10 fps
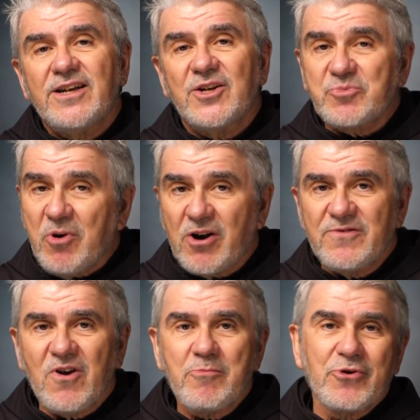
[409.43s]
as part
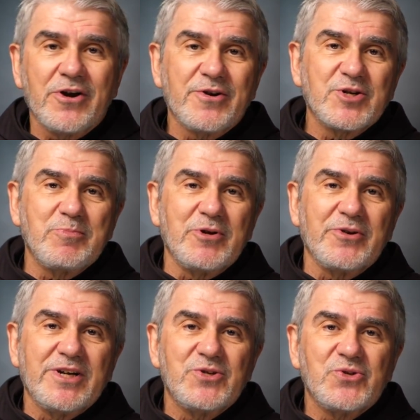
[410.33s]
of our prayer
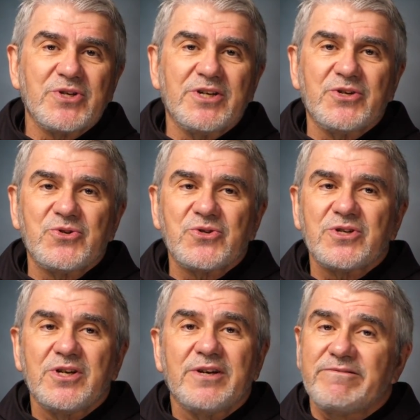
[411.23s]
experience
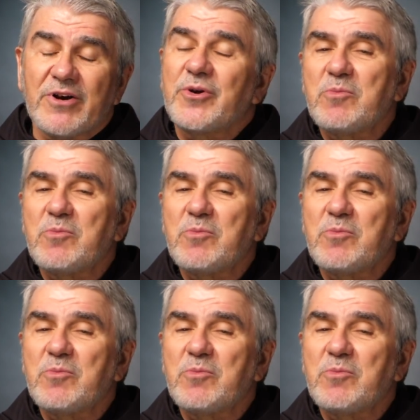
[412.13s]
is very